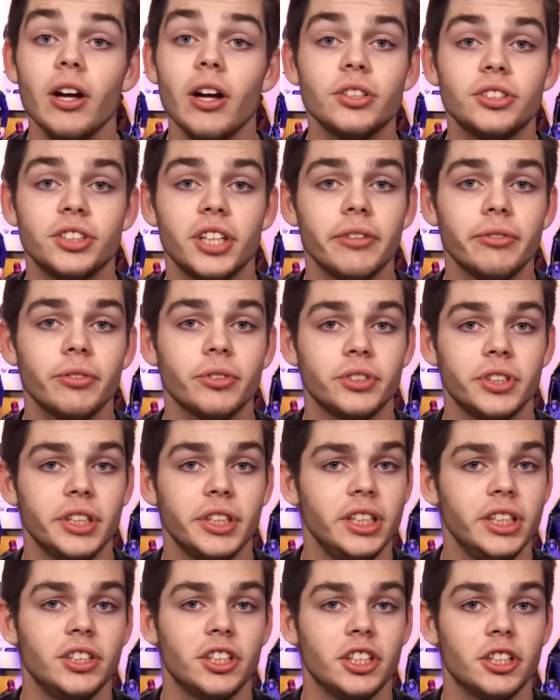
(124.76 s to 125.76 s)
There are several
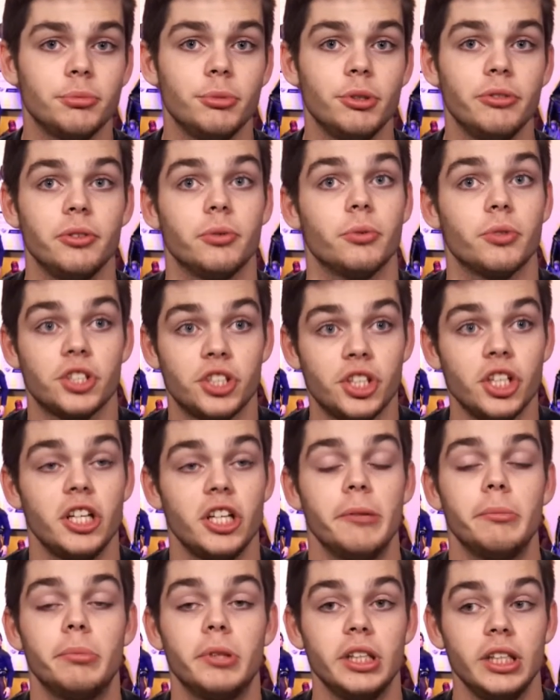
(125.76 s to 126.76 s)
scenes in this movie where she
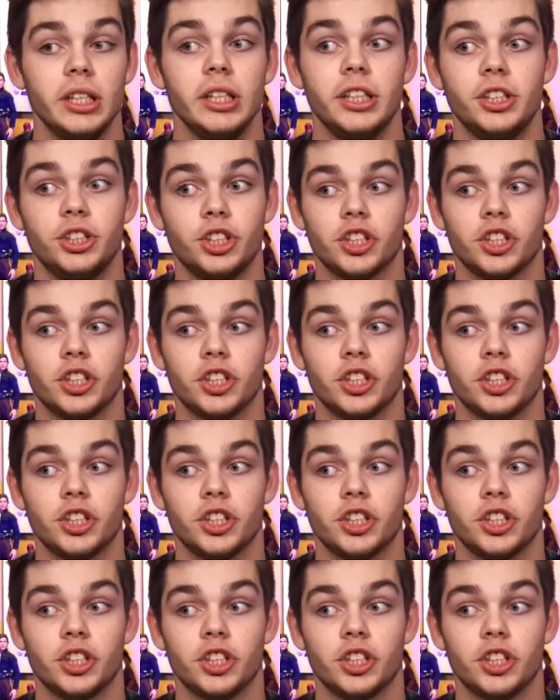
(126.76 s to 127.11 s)
completely